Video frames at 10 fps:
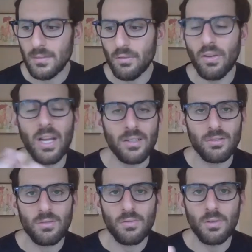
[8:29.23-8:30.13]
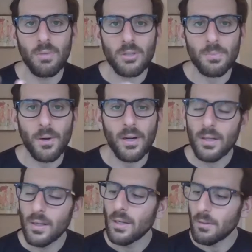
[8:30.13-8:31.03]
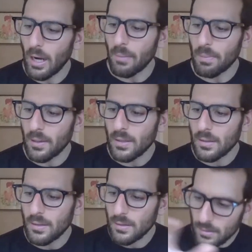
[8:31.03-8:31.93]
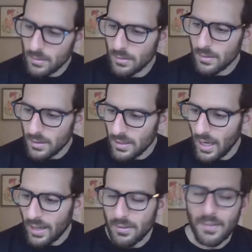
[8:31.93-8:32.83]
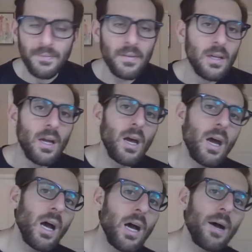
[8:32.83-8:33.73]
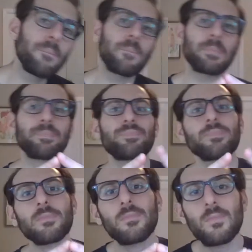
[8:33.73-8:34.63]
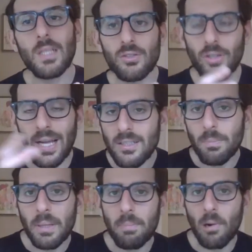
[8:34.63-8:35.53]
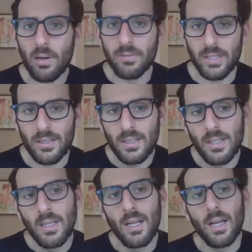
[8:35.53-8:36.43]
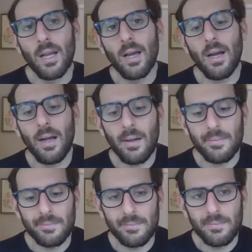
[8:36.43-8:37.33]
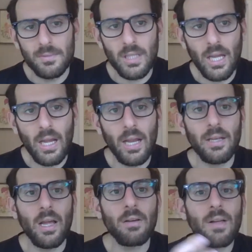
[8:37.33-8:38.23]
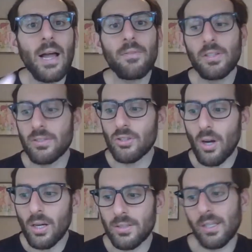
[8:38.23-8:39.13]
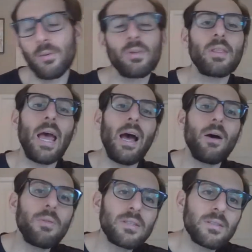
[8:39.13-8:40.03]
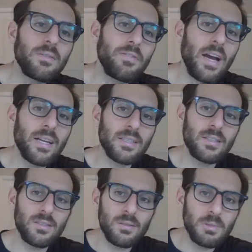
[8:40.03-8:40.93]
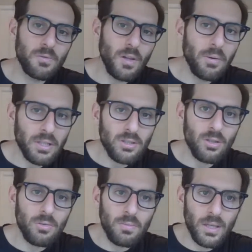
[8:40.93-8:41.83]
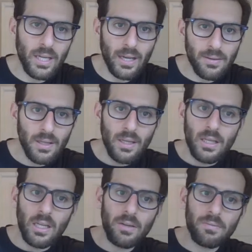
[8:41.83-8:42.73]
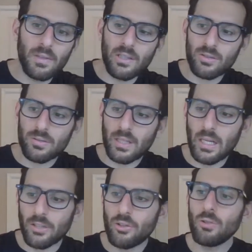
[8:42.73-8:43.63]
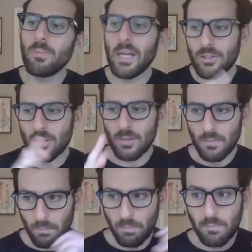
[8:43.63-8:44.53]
events for the most part. Right, Berg? Exactly. Um, so that's a big part of it. Uh, and, and a lot of it starts, again, with how this lymphatic system is flowing. So again, it, there's kind of two major